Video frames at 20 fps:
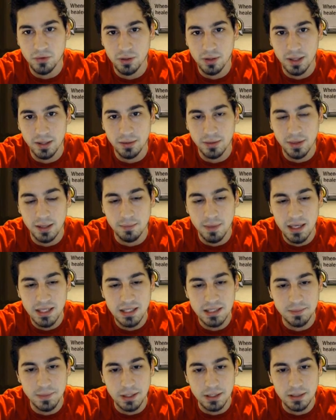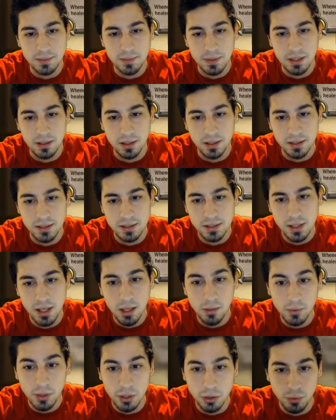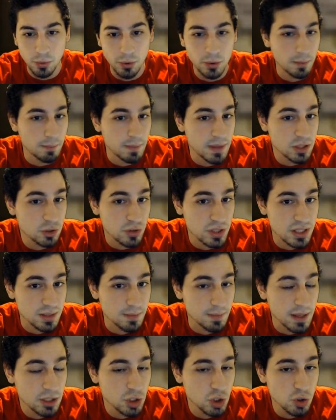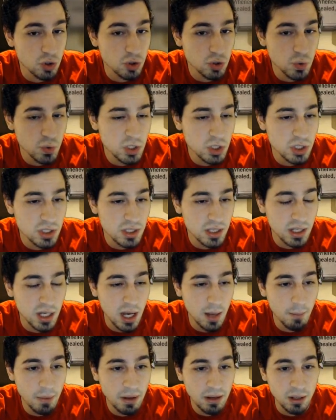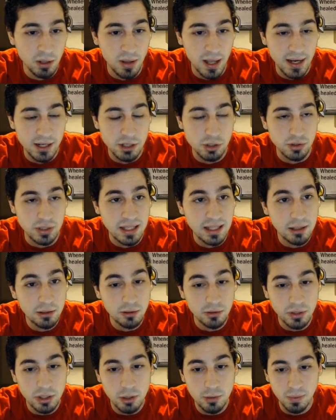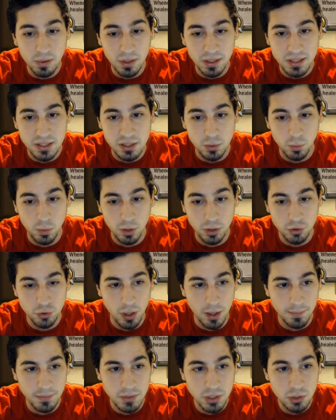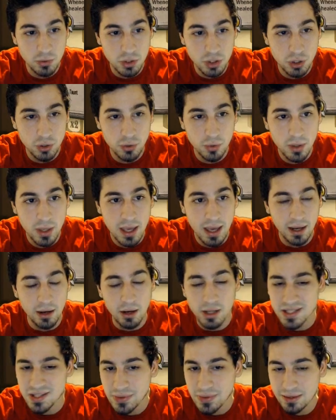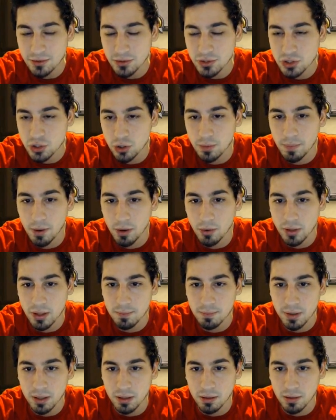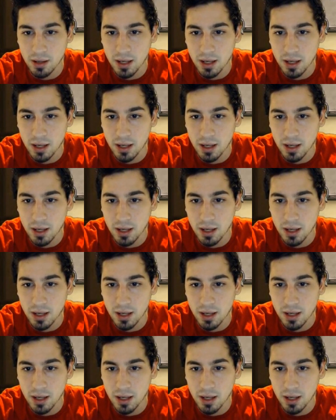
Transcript: feel like they amaze me, to be honest. You could throw in a Mistress of Mixtures, which is a common, and it'll actually heal you, plus it's a 1-drop 2/2. It also heals your opponent, but a